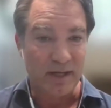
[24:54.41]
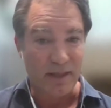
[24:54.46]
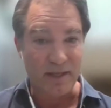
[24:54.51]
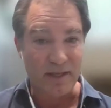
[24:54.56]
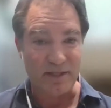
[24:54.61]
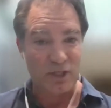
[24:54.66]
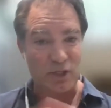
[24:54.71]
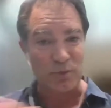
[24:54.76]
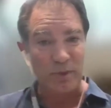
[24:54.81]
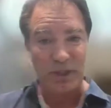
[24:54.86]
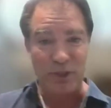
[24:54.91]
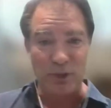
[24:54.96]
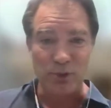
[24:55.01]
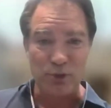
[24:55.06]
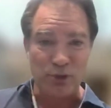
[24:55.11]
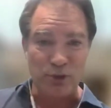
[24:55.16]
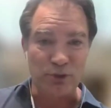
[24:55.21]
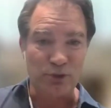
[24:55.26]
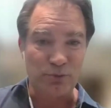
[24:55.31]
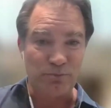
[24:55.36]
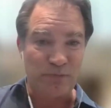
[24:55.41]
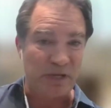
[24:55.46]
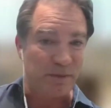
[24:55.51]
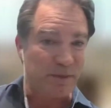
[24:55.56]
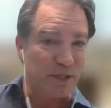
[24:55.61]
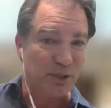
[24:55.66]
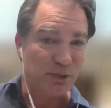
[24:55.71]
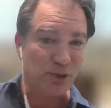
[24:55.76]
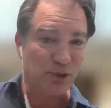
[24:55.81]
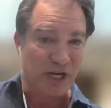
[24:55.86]
This is when you turn
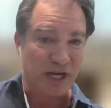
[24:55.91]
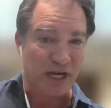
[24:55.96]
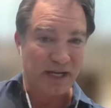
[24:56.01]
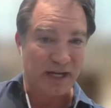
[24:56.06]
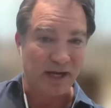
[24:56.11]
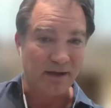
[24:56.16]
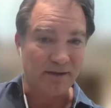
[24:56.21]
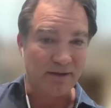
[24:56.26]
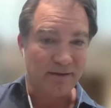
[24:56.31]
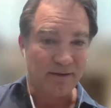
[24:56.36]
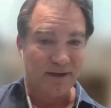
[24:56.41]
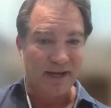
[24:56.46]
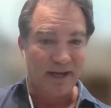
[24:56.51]
maybe to Shayna